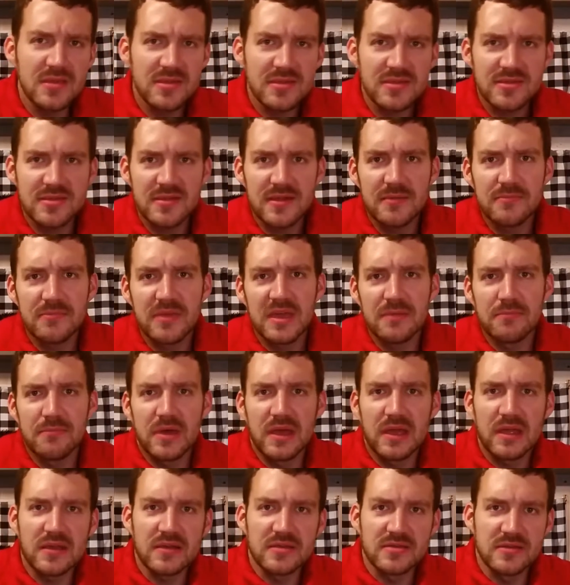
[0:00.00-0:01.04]
Stuntman
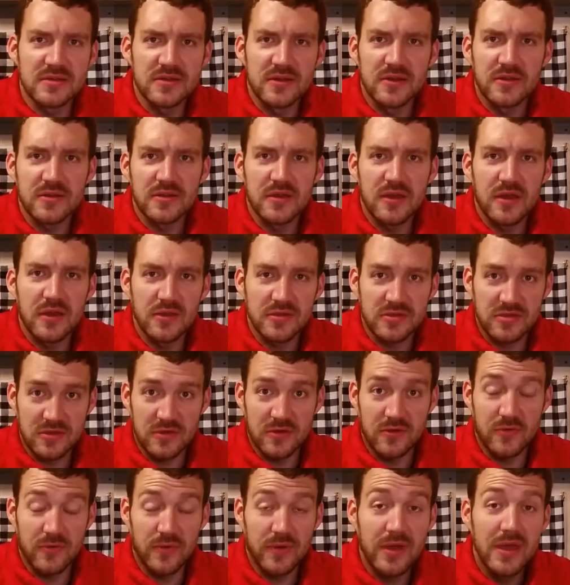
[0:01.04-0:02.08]
Mike is
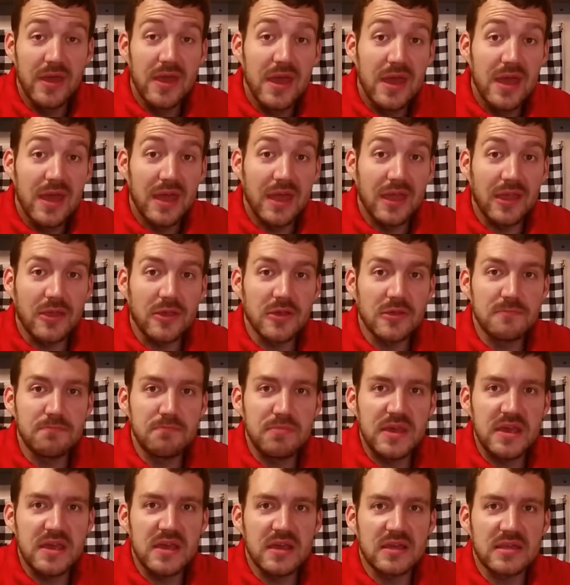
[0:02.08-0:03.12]
also a good
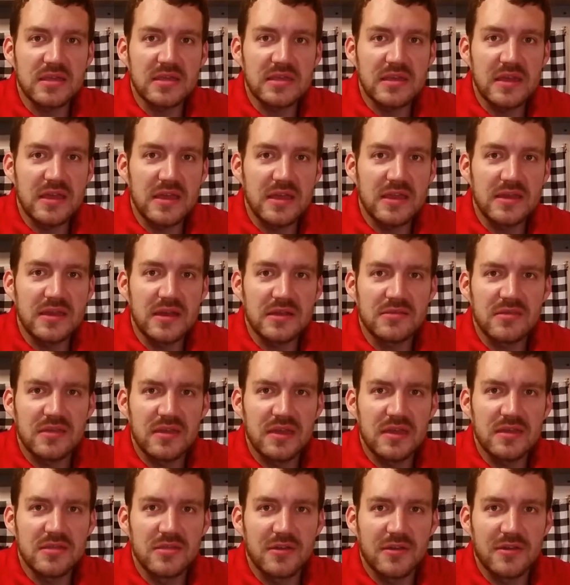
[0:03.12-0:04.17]
PSA not to
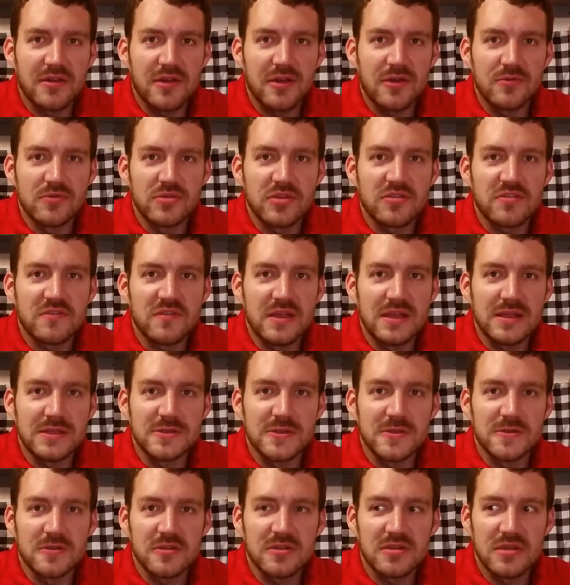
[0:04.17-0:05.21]
get in the car with
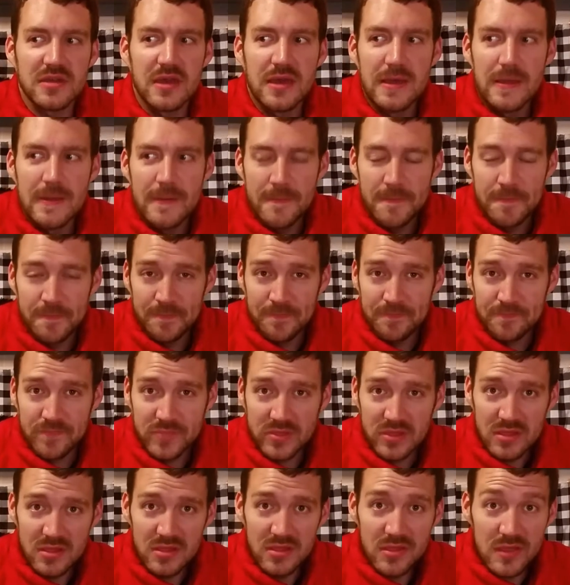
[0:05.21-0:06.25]
strangers,
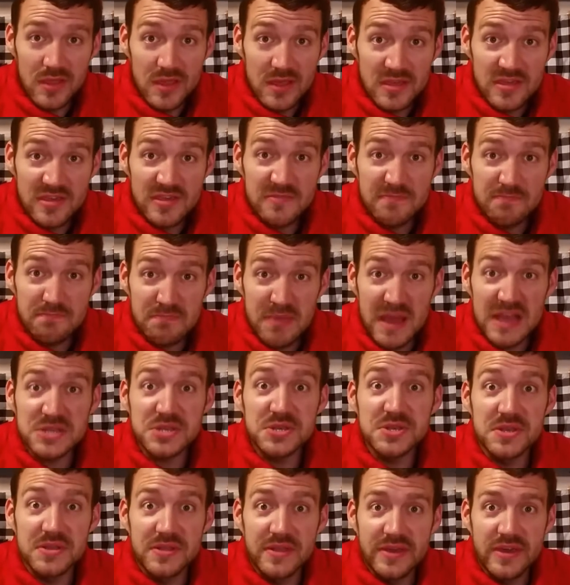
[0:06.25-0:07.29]

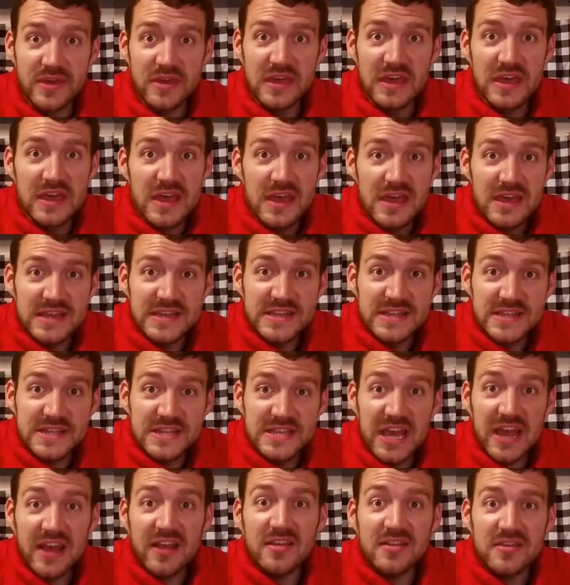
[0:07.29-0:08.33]
especially in
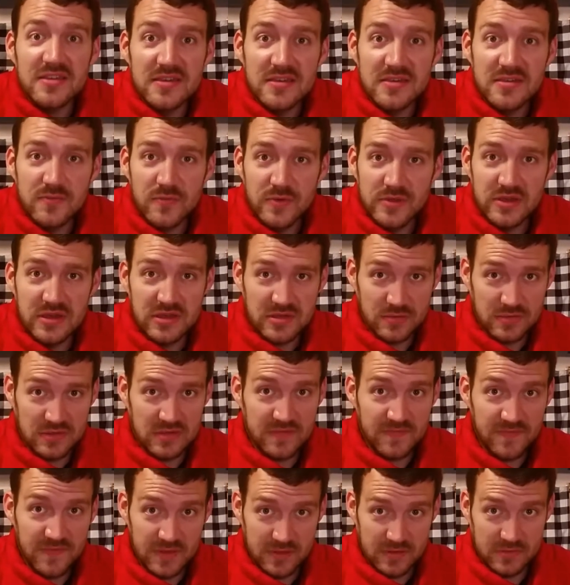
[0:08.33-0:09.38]
Texas where this
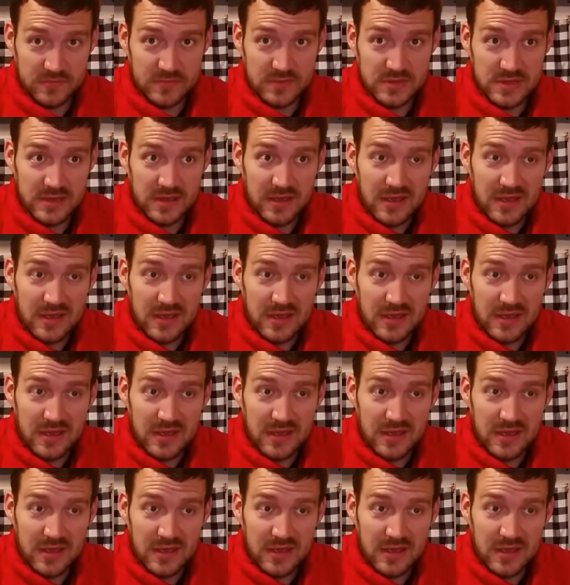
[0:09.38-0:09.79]
was filmed.